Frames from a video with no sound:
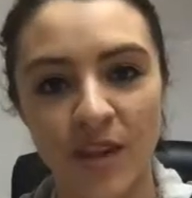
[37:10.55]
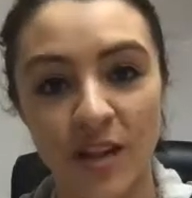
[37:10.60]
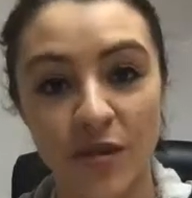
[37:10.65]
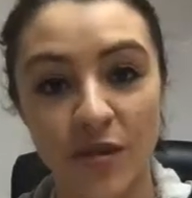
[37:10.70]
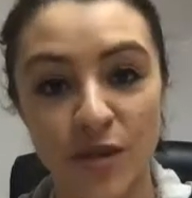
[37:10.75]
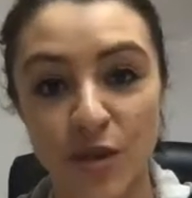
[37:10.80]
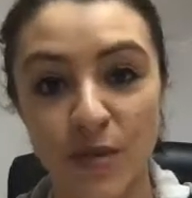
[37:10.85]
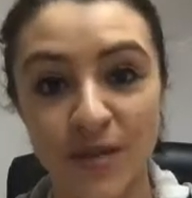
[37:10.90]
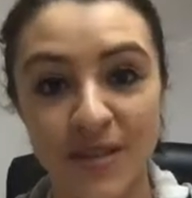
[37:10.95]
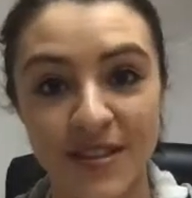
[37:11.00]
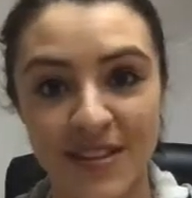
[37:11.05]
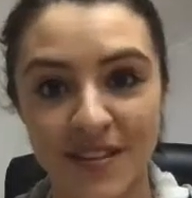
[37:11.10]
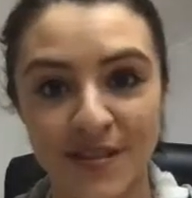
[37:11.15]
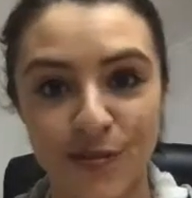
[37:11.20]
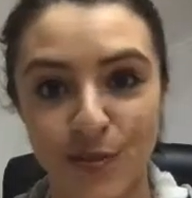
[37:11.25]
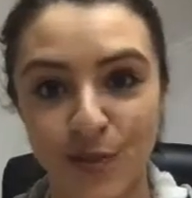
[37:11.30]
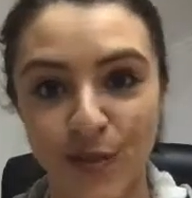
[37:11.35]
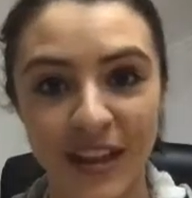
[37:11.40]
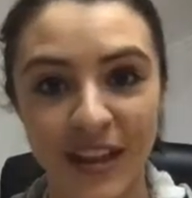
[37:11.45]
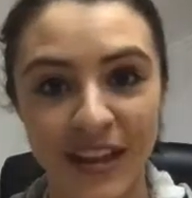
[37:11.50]
she was a
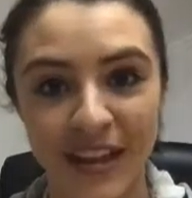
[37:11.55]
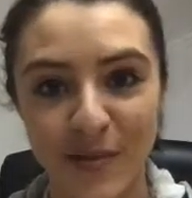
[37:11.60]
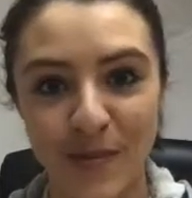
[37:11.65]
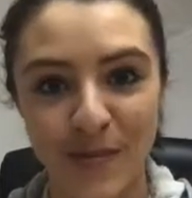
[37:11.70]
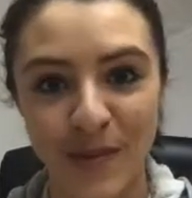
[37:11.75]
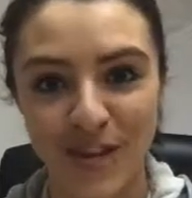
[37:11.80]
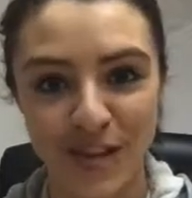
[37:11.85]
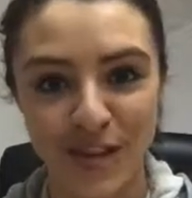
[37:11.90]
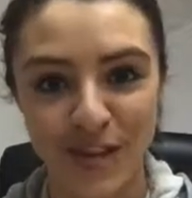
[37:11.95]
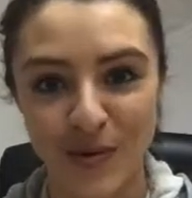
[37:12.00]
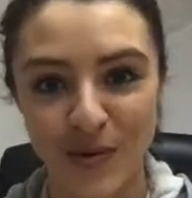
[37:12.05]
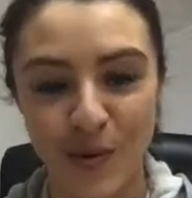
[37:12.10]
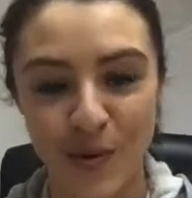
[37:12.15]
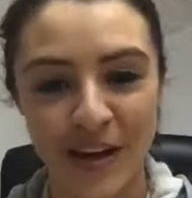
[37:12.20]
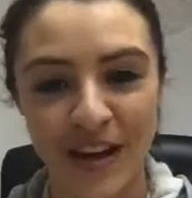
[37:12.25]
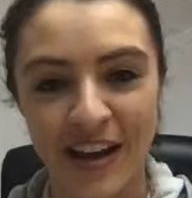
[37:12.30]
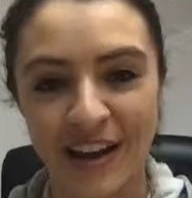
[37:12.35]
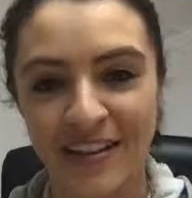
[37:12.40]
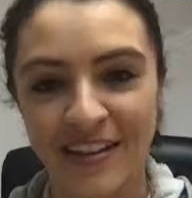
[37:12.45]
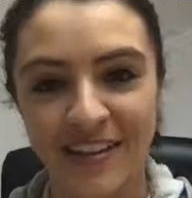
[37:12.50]
really ambitious
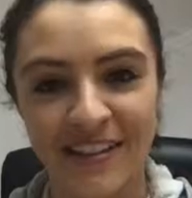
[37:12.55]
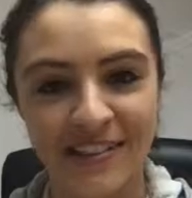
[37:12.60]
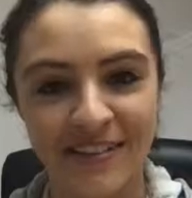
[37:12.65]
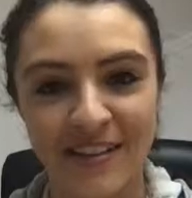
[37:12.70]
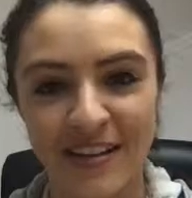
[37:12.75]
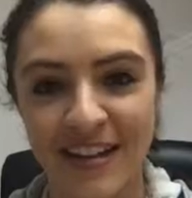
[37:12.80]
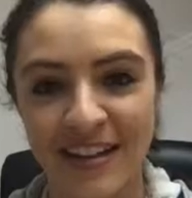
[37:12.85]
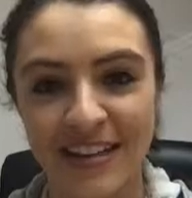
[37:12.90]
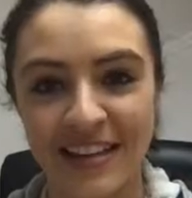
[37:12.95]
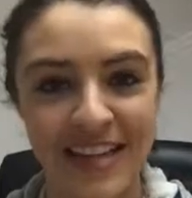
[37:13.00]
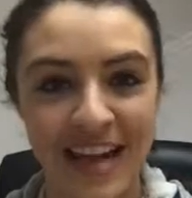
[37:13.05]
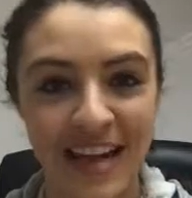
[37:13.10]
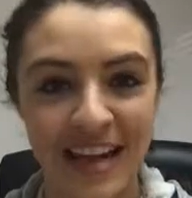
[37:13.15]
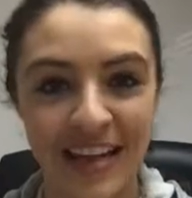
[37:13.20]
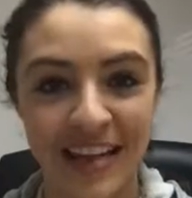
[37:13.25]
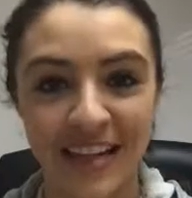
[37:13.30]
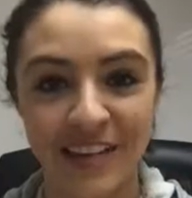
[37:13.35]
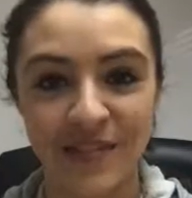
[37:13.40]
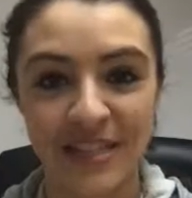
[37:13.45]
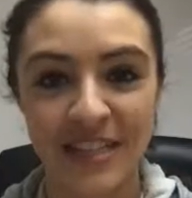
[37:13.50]
woman,
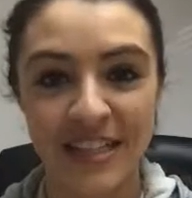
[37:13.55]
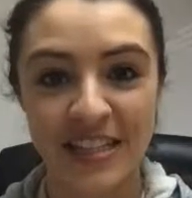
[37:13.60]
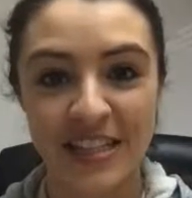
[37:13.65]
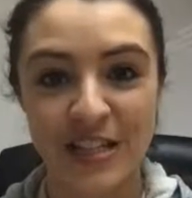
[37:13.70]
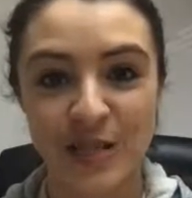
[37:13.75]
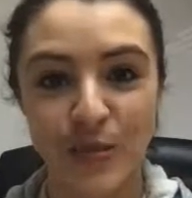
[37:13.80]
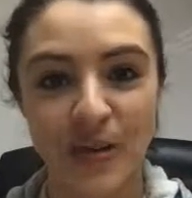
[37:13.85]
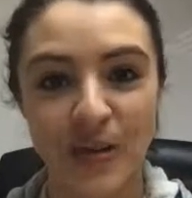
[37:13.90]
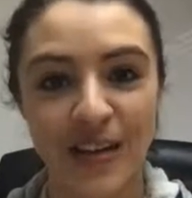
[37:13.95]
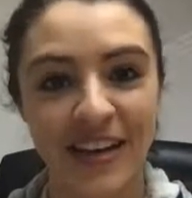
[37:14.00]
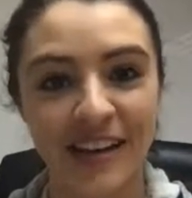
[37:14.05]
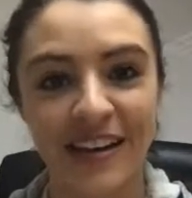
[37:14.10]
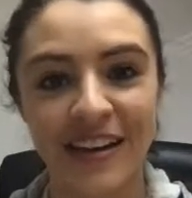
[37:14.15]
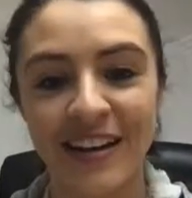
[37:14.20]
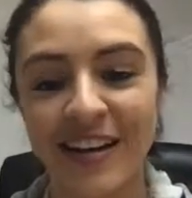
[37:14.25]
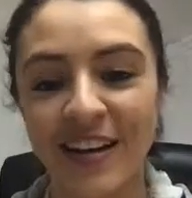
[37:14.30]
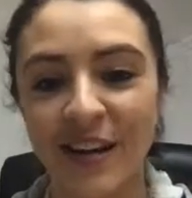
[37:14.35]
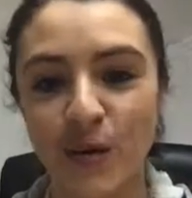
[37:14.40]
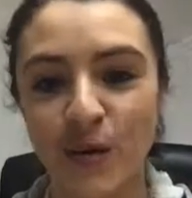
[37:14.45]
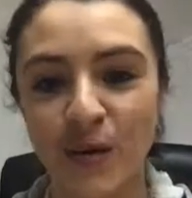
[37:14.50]
executive C-suite,
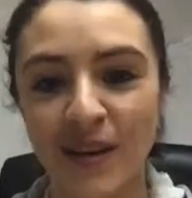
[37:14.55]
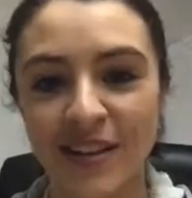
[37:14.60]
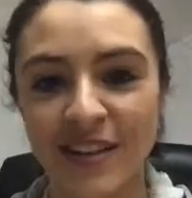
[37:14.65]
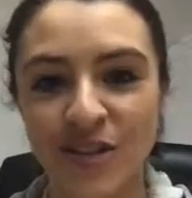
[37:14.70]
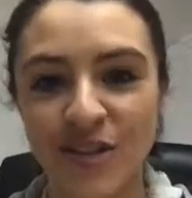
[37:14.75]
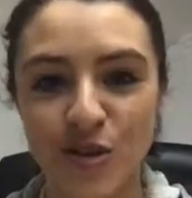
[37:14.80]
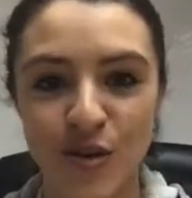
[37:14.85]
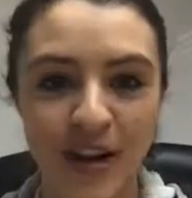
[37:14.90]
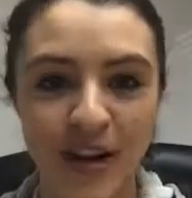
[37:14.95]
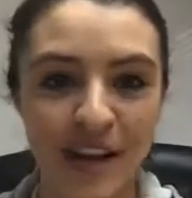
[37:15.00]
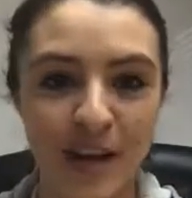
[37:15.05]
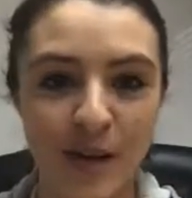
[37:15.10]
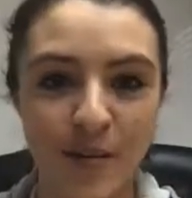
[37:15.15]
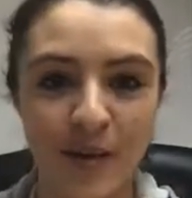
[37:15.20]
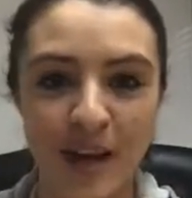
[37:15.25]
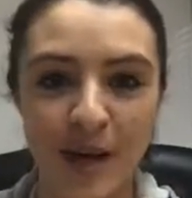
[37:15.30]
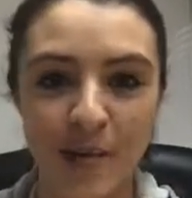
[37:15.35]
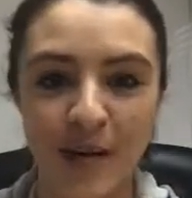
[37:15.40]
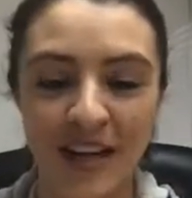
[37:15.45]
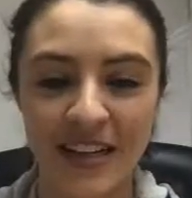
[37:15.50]
was training to
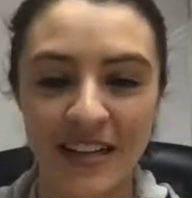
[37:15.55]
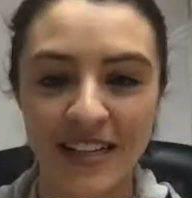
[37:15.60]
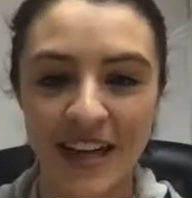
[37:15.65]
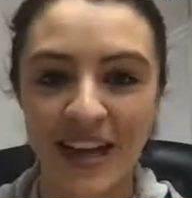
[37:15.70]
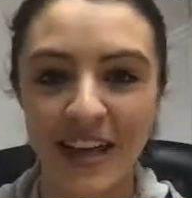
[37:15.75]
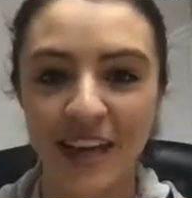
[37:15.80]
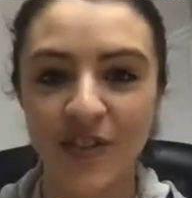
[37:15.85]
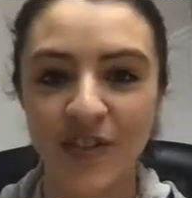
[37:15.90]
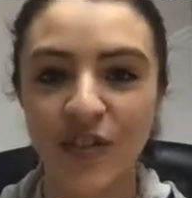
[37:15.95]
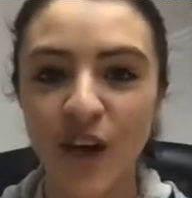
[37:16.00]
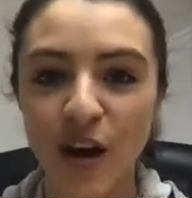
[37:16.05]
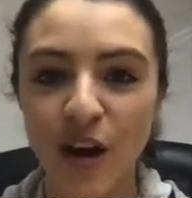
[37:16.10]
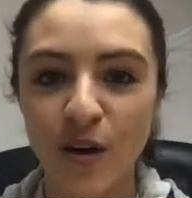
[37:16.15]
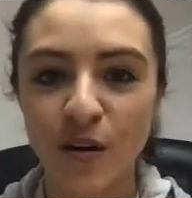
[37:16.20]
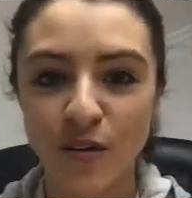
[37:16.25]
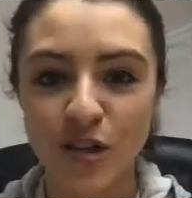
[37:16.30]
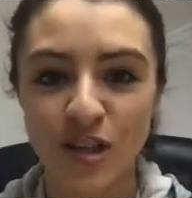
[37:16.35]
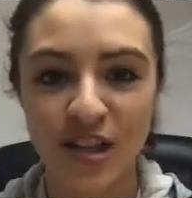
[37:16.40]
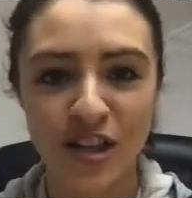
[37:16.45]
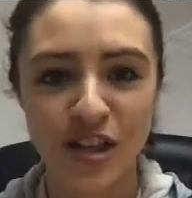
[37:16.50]
become an executive
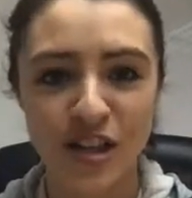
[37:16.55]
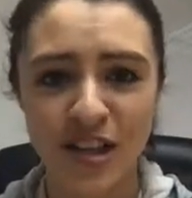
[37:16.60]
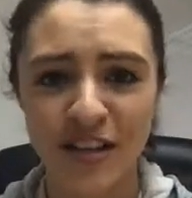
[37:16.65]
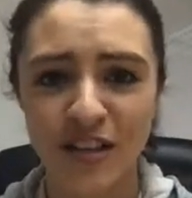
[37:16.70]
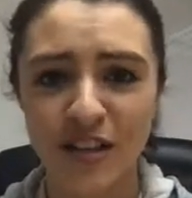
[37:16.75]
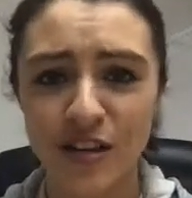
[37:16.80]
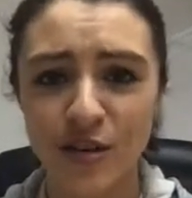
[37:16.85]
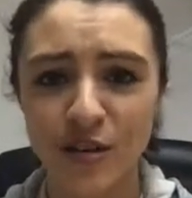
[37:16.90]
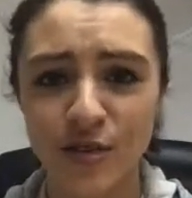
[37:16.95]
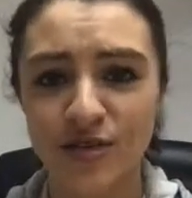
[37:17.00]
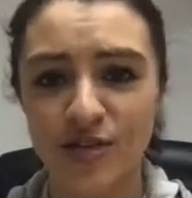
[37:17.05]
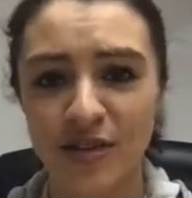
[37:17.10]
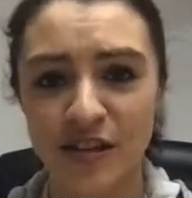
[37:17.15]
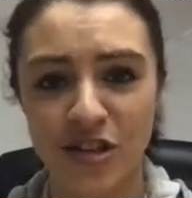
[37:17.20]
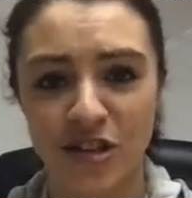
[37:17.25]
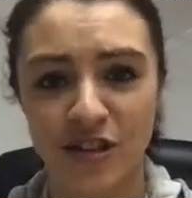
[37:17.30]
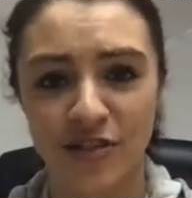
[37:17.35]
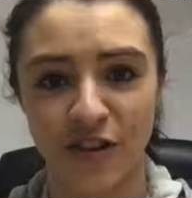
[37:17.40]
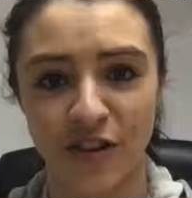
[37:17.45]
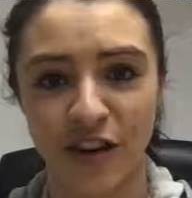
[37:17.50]
coach. Like, she had a huge
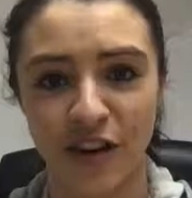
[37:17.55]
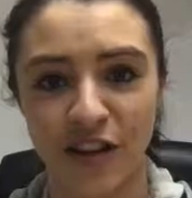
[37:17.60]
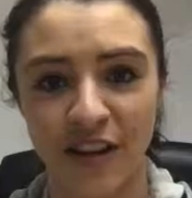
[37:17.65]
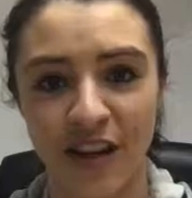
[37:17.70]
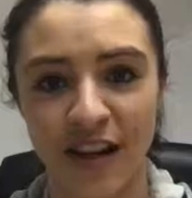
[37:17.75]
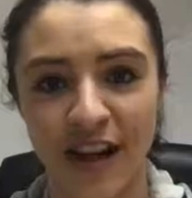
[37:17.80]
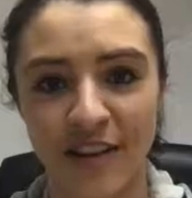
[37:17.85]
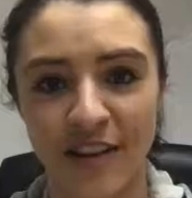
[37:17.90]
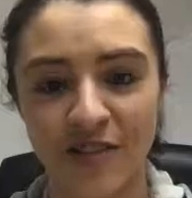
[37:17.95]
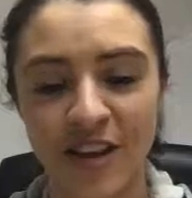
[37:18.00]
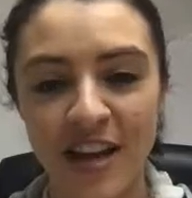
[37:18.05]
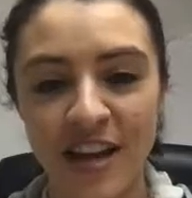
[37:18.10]
vision for her life.